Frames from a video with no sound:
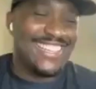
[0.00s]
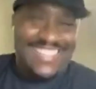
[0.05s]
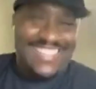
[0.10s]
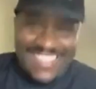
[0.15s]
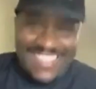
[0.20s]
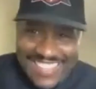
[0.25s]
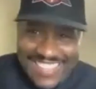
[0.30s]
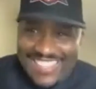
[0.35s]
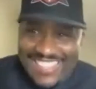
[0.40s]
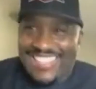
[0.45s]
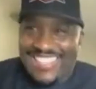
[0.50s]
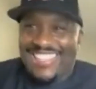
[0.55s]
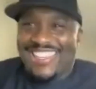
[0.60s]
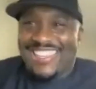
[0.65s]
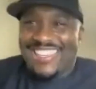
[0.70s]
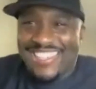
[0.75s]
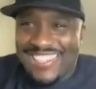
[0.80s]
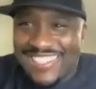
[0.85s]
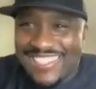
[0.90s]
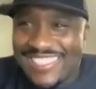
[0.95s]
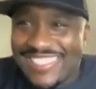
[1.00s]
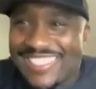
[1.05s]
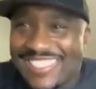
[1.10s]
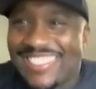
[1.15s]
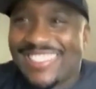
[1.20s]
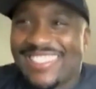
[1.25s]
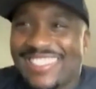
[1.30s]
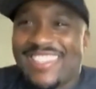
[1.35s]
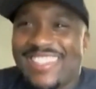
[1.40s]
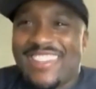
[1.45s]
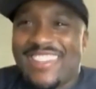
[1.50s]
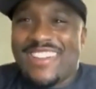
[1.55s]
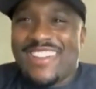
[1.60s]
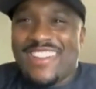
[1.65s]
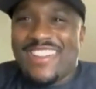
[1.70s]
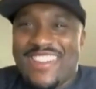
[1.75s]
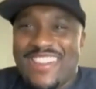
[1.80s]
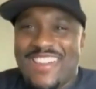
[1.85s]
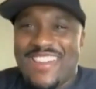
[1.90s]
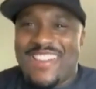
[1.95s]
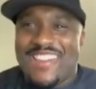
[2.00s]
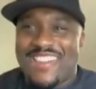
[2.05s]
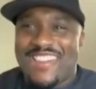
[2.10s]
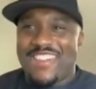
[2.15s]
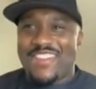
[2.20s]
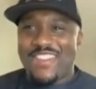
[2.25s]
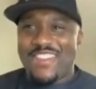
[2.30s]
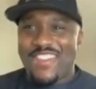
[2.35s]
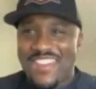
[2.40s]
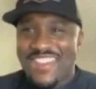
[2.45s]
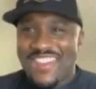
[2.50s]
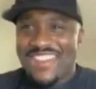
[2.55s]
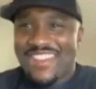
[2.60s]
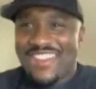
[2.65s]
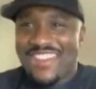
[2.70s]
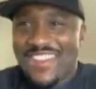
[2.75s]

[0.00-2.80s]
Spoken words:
this receiver like to line up like this. I think we should do this.